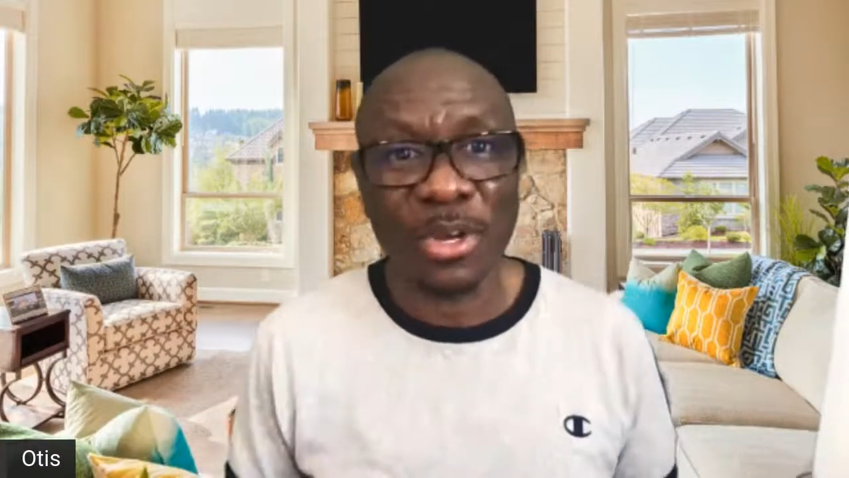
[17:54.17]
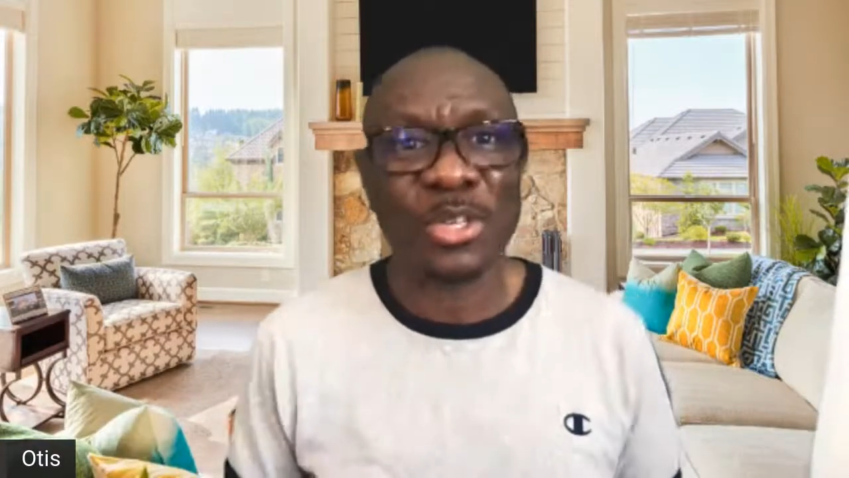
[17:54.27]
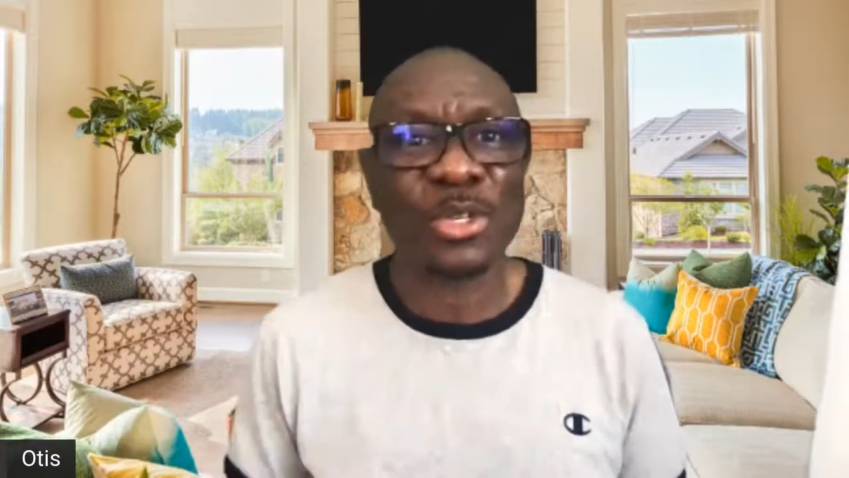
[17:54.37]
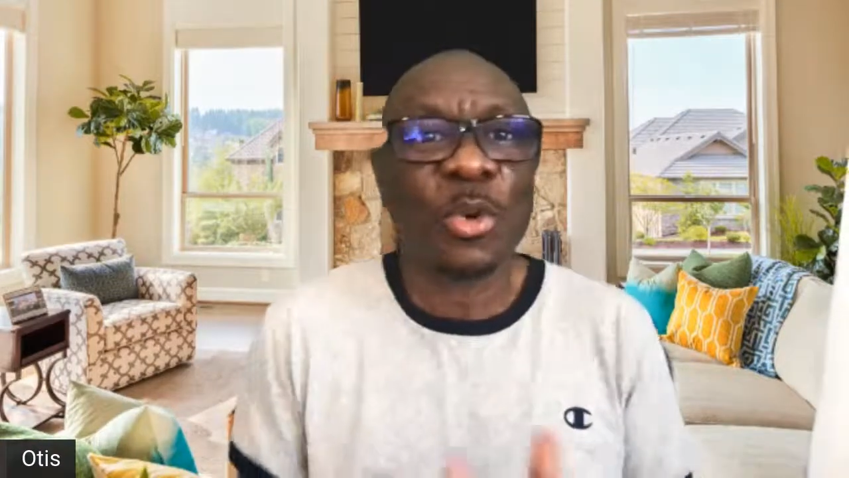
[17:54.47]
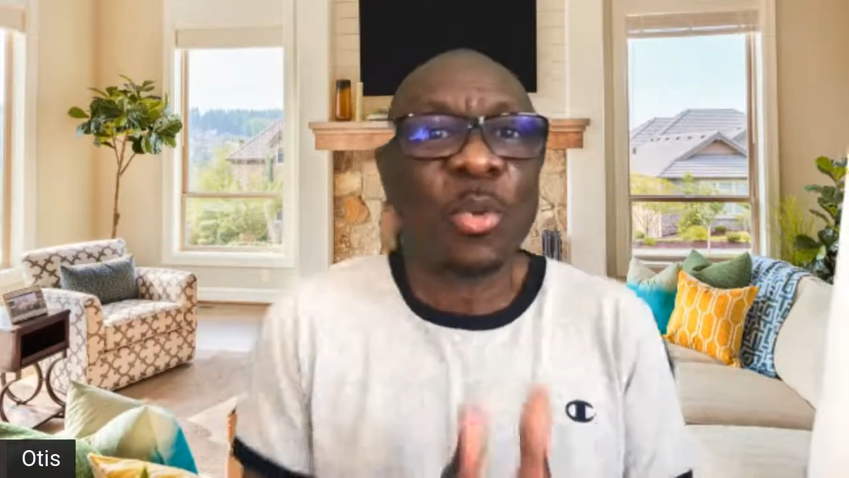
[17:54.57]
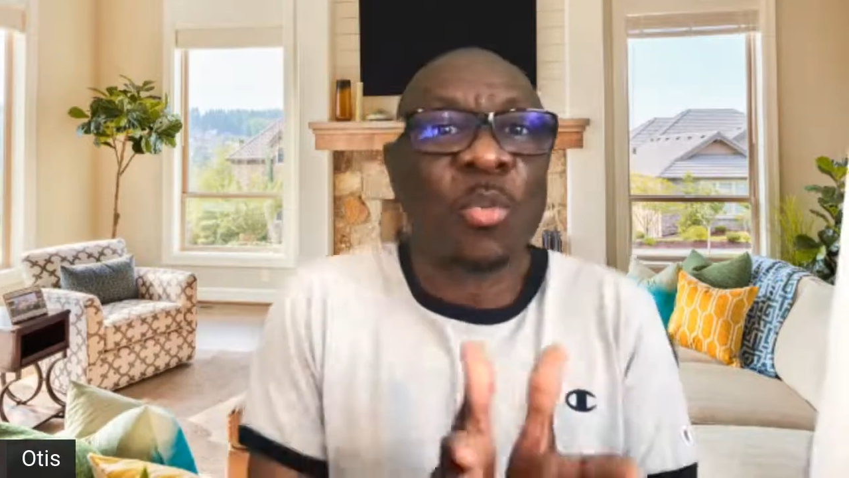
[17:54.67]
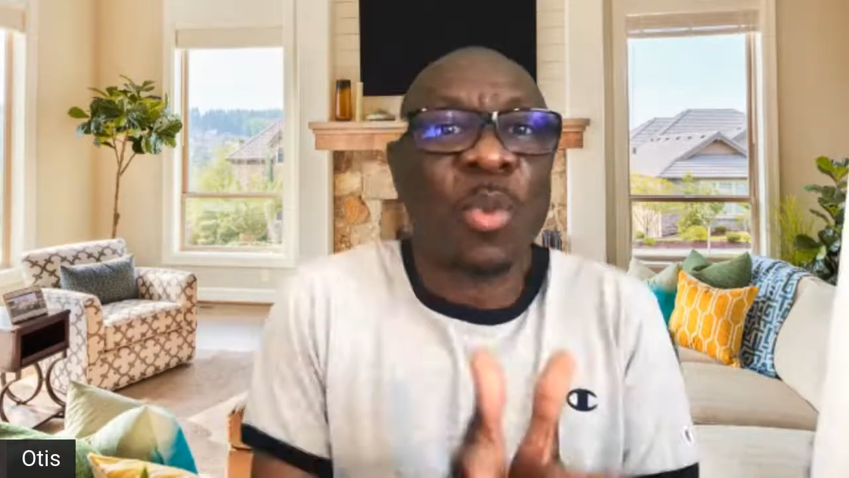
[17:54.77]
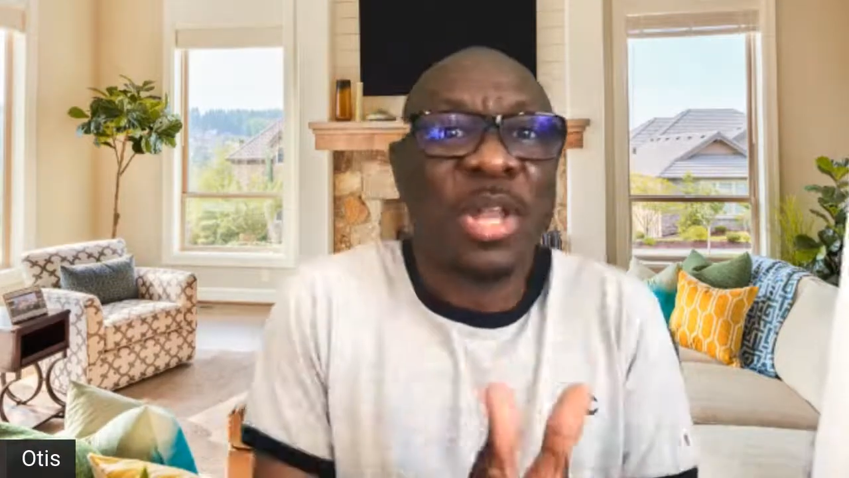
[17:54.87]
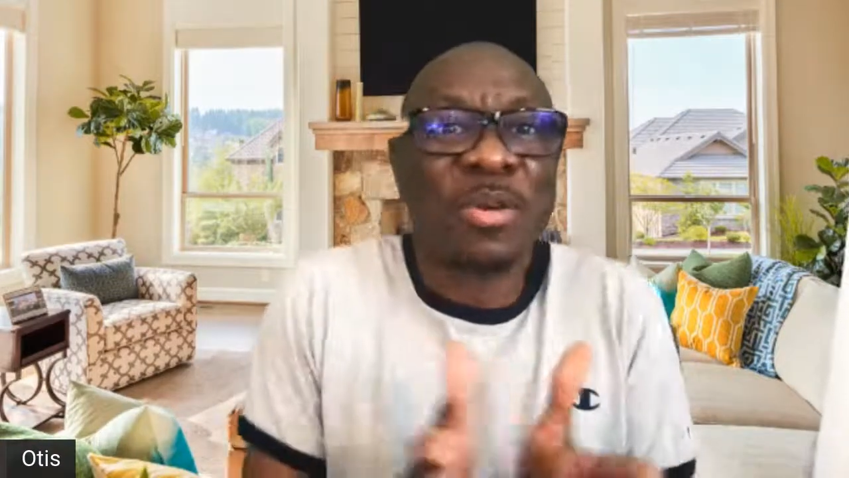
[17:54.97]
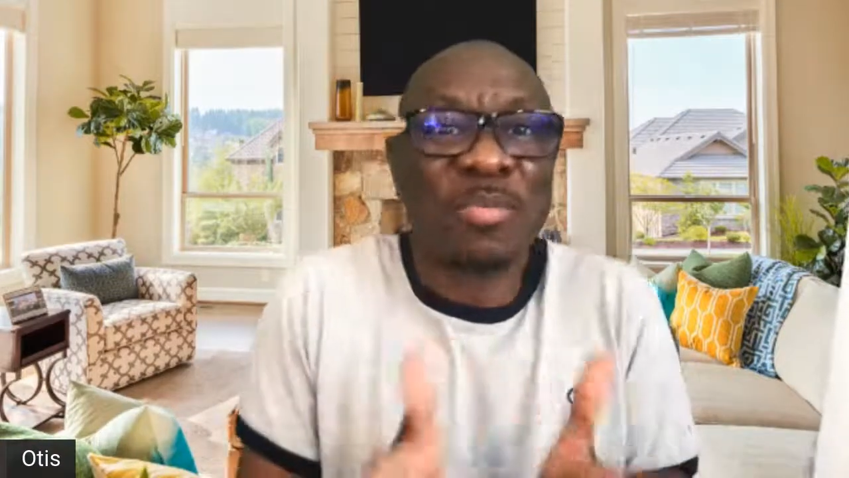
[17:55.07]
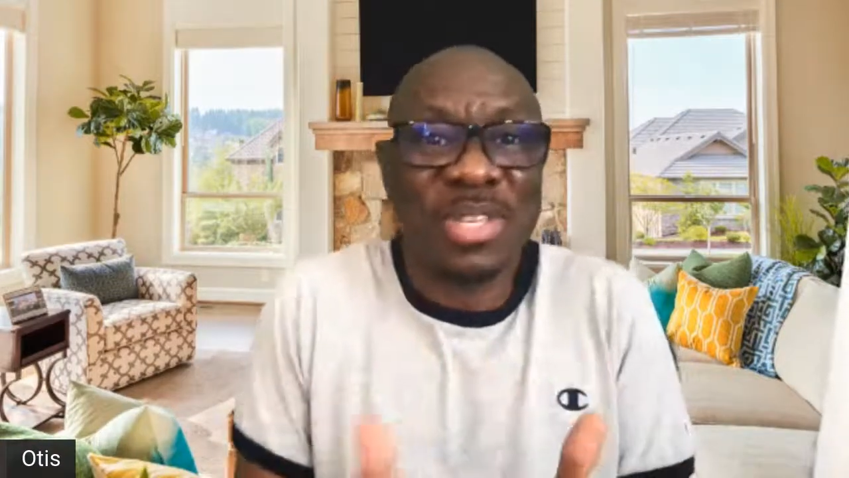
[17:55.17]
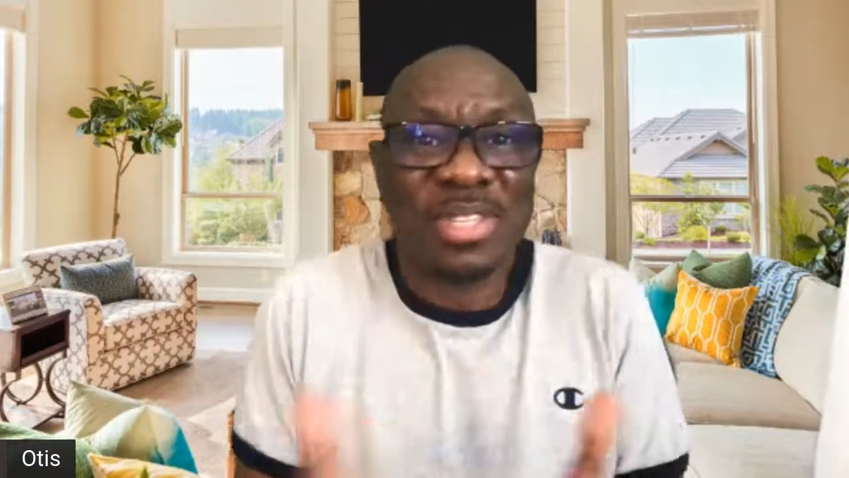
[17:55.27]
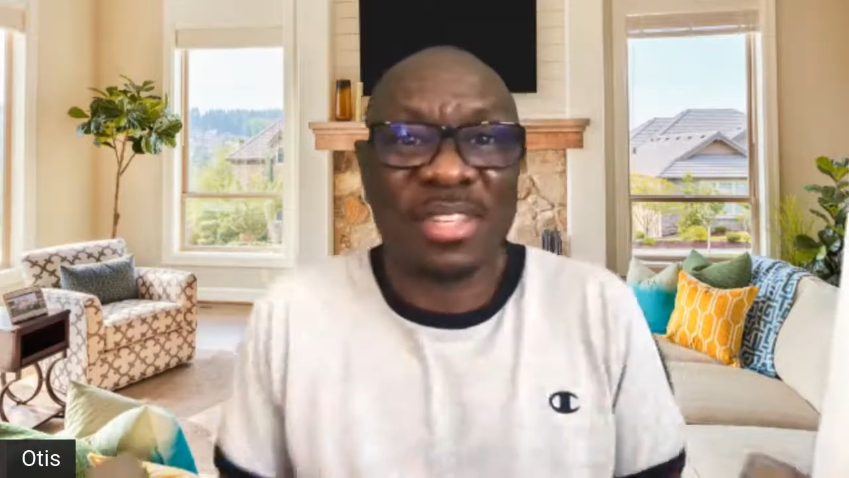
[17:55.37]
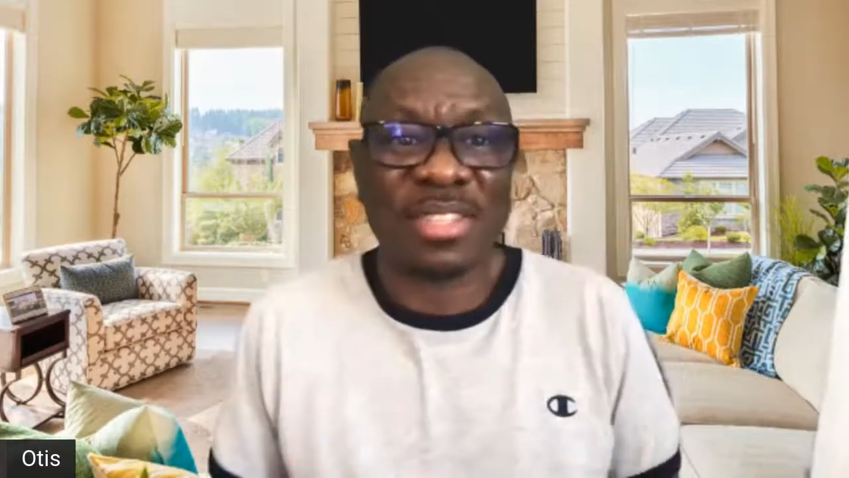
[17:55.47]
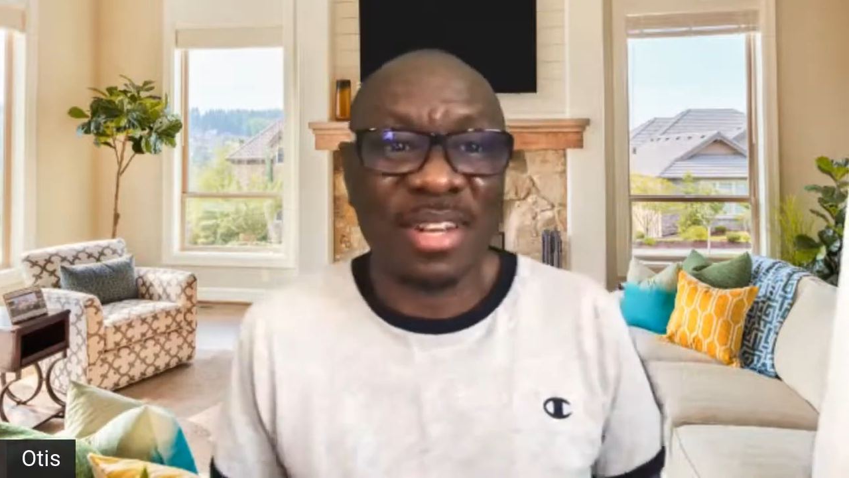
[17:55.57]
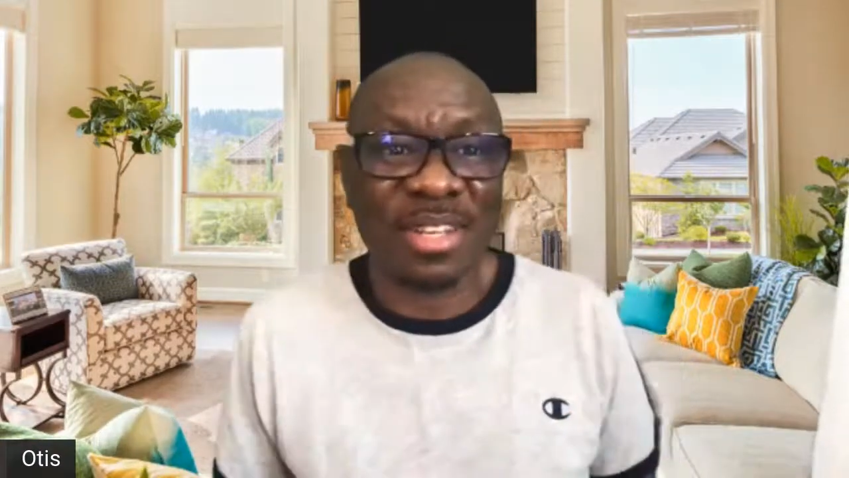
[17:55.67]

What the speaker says: So when your business starts